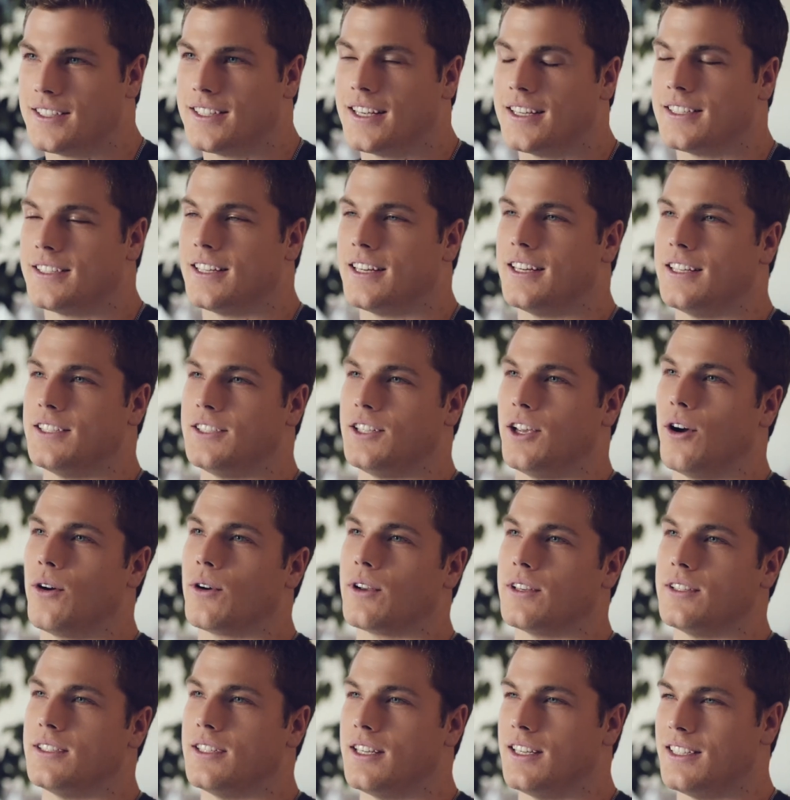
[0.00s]
says that his
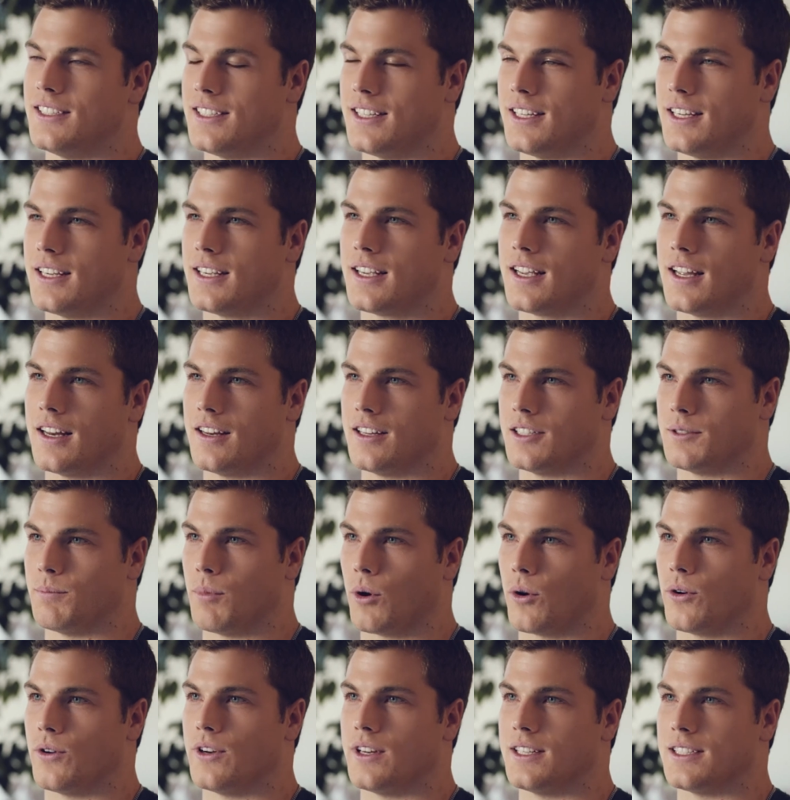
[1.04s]
yoke is easy and his
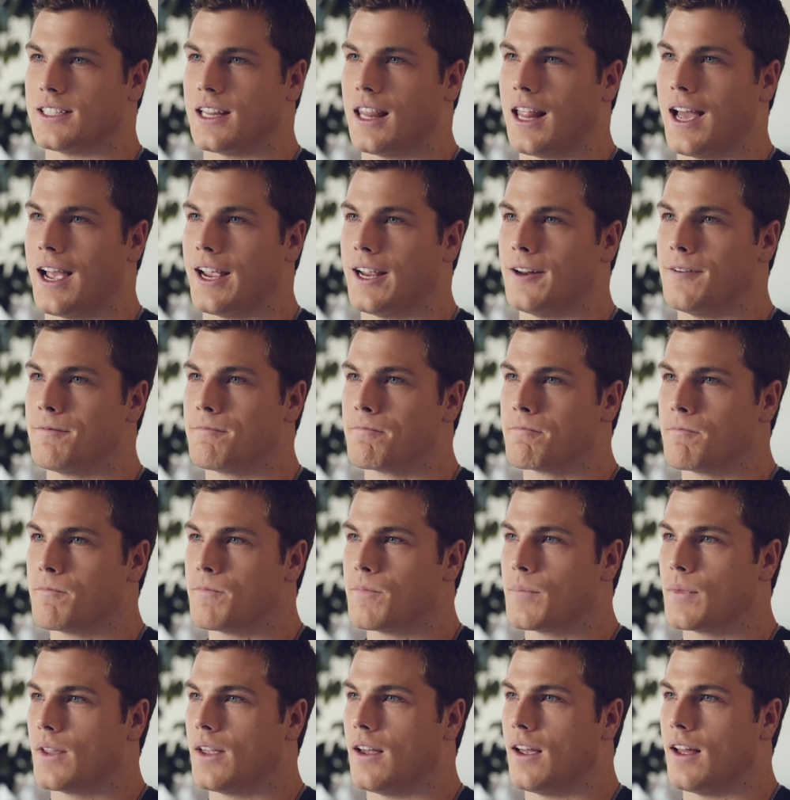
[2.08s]
burden is light.
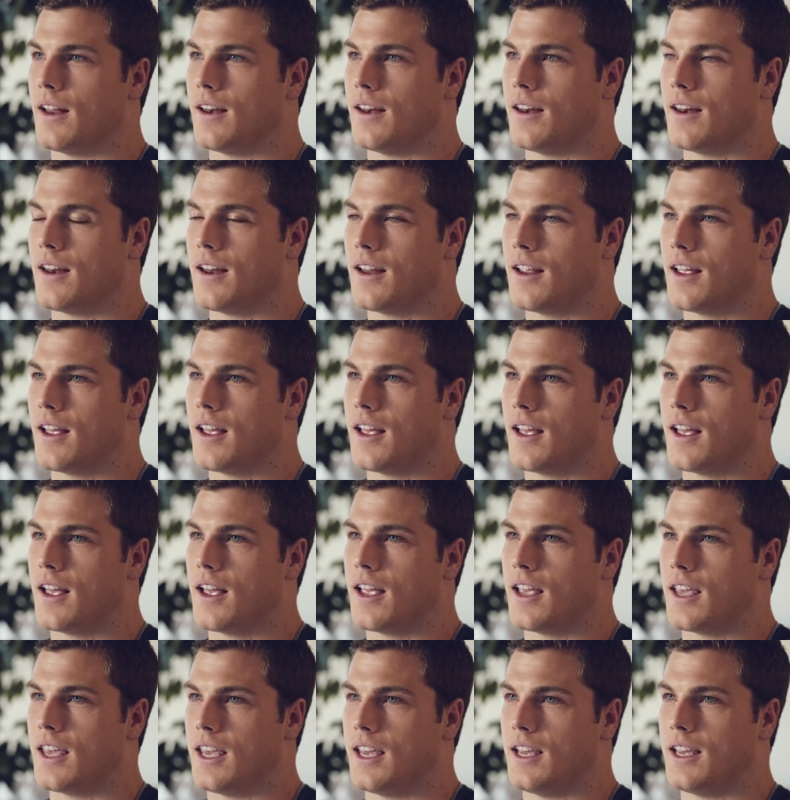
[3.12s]
And
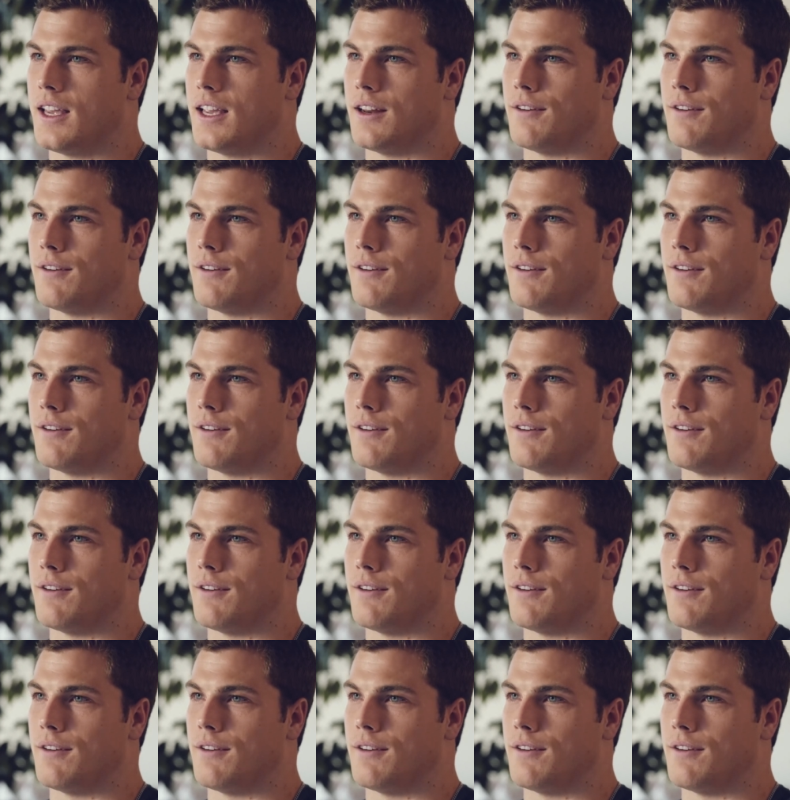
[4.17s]
he